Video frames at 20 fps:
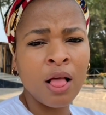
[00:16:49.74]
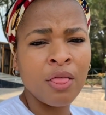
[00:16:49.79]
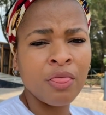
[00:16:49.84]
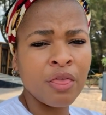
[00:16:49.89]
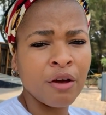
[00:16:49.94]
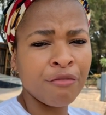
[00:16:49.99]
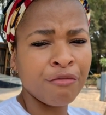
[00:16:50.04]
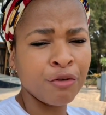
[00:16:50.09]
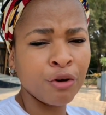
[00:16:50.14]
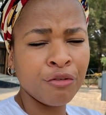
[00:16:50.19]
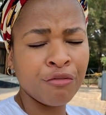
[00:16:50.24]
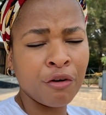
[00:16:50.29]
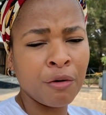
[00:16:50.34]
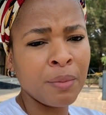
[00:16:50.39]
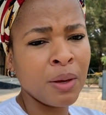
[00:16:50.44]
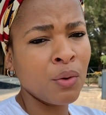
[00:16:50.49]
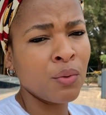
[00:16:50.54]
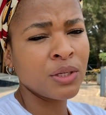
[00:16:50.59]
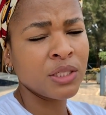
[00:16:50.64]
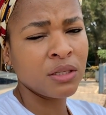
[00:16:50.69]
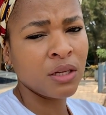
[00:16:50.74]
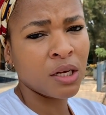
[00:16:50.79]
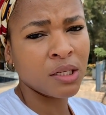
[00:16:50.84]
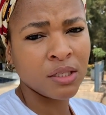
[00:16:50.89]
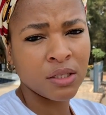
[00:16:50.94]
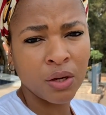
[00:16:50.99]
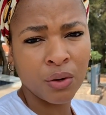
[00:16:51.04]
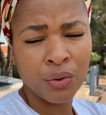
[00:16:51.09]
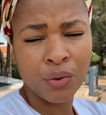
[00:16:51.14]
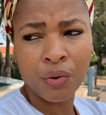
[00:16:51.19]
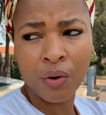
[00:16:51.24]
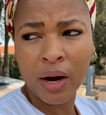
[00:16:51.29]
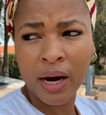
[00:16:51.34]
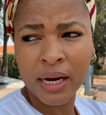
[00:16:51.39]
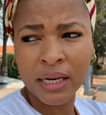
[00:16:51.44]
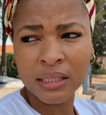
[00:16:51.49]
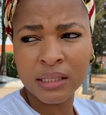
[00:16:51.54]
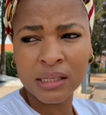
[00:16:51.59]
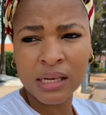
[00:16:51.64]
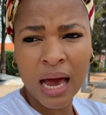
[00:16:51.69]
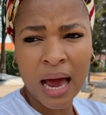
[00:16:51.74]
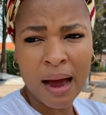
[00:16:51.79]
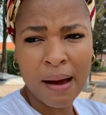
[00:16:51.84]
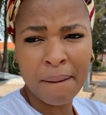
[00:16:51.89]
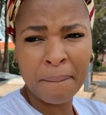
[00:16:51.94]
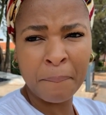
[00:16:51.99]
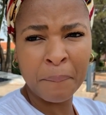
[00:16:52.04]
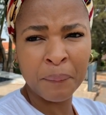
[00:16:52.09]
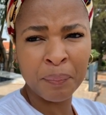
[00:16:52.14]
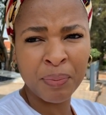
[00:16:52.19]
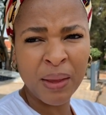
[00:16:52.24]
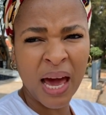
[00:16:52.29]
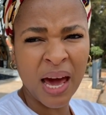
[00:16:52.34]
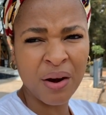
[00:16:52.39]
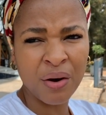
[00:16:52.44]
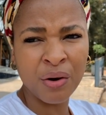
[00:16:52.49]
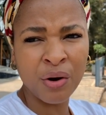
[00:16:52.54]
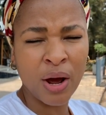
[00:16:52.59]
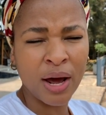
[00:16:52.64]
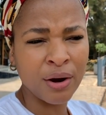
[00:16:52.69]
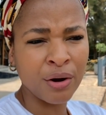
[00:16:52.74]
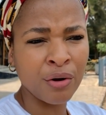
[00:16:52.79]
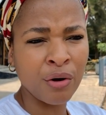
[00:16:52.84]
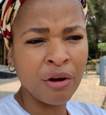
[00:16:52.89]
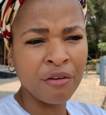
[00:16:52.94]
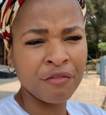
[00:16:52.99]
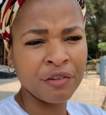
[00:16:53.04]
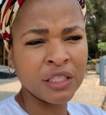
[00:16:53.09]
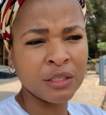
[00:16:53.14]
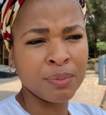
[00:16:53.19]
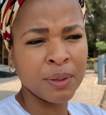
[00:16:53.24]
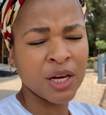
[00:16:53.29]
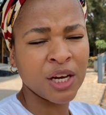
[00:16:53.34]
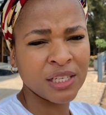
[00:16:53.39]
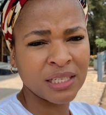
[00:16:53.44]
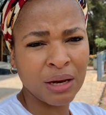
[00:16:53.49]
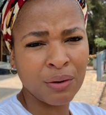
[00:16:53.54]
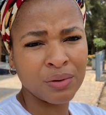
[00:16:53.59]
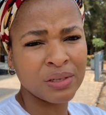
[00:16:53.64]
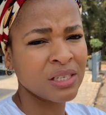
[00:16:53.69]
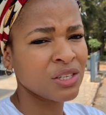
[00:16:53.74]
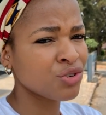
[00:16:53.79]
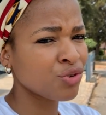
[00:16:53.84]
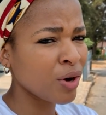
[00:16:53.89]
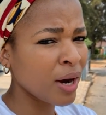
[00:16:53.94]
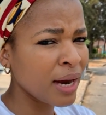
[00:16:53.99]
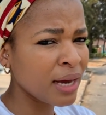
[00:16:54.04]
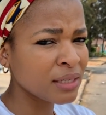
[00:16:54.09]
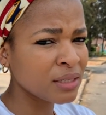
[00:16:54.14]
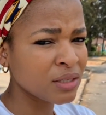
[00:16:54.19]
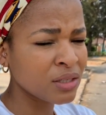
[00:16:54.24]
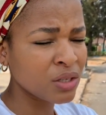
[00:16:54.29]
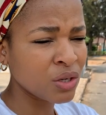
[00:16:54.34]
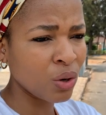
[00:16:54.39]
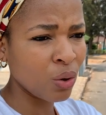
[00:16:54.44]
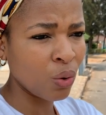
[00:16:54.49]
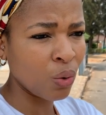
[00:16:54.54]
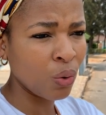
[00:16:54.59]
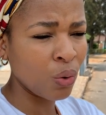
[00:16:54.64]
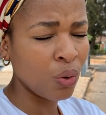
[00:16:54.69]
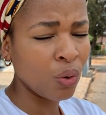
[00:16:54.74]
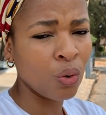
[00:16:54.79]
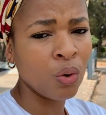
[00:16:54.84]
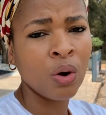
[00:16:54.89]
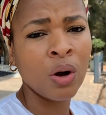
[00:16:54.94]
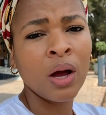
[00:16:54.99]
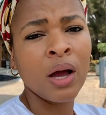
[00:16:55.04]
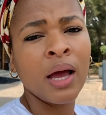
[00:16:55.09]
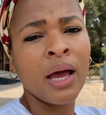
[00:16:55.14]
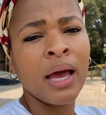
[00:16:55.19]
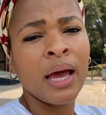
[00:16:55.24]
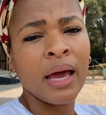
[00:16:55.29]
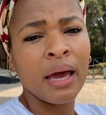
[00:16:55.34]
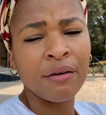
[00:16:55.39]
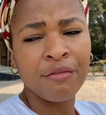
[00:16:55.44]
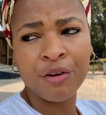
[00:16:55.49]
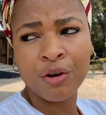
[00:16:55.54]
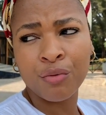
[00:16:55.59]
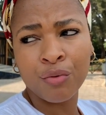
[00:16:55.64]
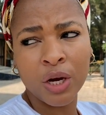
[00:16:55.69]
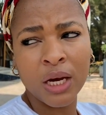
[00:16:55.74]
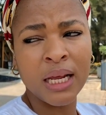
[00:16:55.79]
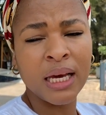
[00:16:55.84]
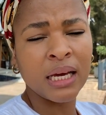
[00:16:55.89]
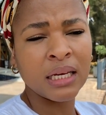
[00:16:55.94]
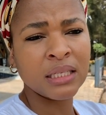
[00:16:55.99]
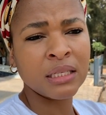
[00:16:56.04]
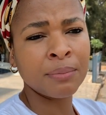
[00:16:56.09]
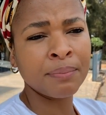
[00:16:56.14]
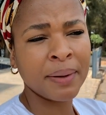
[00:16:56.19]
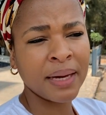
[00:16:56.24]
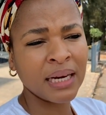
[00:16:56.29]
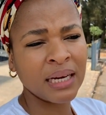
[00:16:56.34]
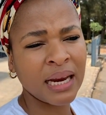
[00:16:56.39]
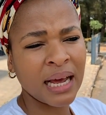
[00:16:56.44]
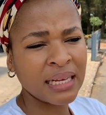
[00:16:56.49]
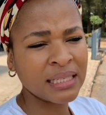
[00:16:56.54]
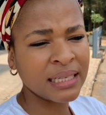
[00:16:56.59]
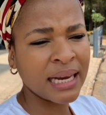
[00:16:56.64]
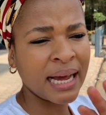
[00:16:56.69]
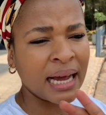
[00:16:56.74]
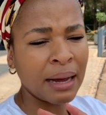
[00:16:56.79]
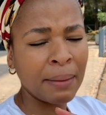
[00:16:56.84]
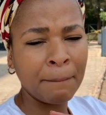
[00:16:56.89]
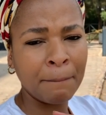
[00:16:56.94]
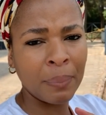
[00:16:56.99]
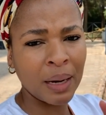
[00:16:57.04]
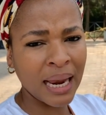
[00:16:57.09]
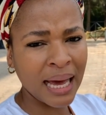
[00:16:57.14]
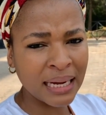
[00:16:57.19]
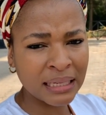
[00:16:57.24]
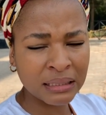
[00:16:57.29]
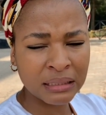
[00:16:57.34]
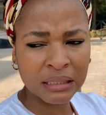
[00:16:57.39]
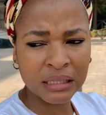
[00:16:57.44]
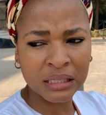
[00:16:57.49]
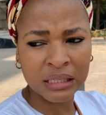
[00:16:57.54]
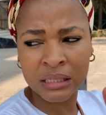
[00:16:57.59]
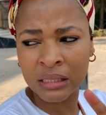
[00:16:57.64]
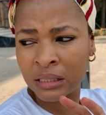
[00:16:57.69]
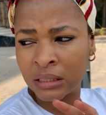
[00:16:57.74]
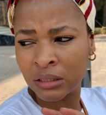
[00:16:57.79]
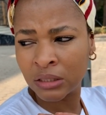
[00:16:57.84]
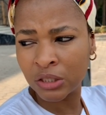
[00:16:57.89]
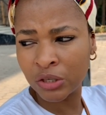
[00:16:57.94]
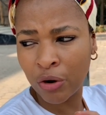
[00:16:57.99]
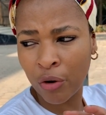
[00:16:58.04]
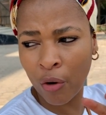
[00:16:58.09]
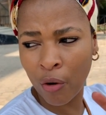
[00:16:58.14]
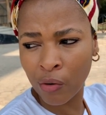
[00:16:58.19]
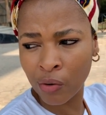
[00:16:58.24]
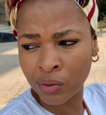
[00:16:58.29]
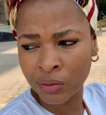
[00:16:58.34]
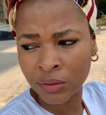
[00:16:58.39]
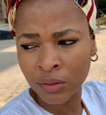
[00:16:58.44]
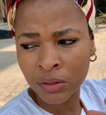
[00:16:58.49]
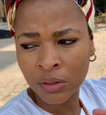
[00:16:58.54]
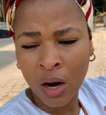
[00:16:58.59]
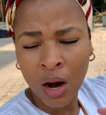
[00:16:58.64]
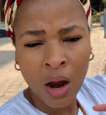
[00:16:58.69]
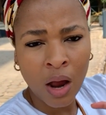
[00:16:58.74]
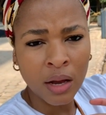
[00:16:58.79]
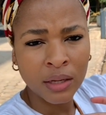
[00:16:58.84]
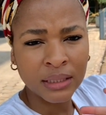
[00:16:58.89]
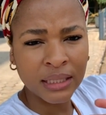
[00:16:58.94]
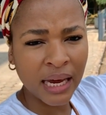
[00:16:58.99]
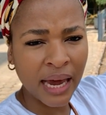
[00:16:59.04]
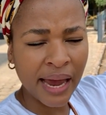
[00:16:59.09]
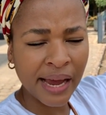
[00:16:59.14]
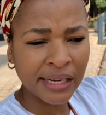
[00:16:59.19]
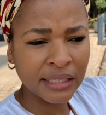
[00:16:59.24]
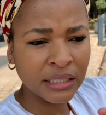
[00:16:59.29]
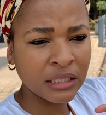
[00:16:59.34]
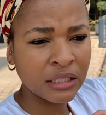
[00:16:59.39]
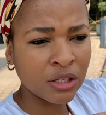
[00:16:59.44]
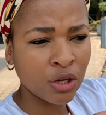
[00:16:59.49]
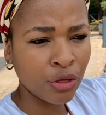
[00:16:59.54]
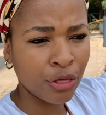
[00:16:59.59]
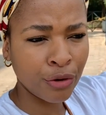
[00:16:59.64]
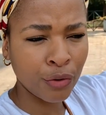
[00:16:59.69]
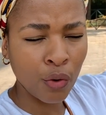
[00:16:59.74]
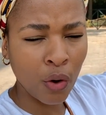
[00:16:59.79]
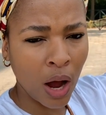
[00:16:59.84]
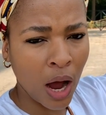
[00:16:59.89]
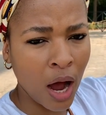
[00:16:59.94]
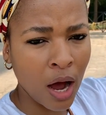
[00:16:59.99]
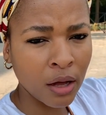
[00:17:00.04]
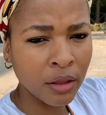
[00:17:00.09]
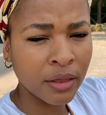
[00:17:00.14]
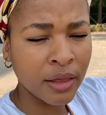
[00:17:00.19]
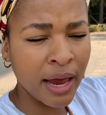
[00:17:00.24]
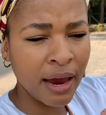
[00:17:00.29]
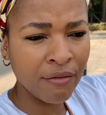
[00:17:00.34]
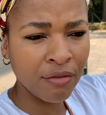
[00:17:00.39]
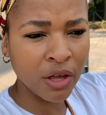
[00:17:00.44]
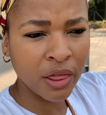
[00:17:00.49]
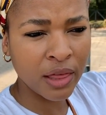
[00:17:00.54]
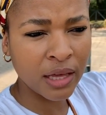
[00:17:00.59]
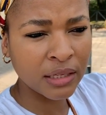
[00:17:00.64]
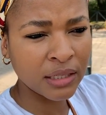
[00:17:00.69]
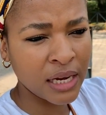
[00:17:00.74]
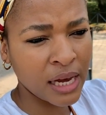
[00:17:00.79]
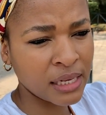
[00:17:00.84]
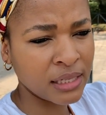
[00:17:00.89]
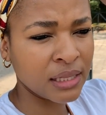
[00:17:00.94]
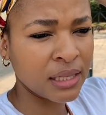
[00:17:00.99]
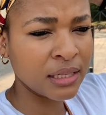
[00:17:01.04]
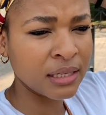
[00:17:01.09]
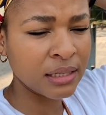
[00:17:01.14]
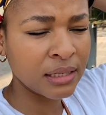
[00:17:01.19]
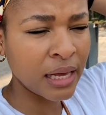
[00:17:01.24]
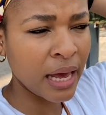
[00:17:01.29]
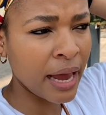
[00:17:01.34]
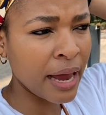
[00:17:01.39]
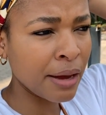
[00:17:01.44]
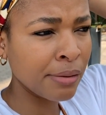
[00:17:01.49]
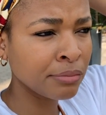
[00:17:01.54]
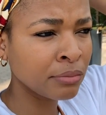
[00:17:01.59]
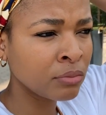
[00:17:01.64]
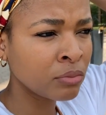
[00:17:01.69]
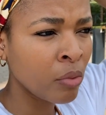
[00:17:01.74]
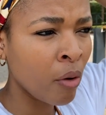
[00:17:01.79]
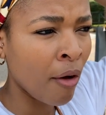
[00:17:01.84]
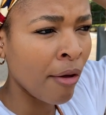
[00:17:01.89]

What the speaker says: The food for me was not so great. I don't know if it's because I was stressed or if it really isn't, but it has like a blunt, you know, taste throughout. Everything tastes the same.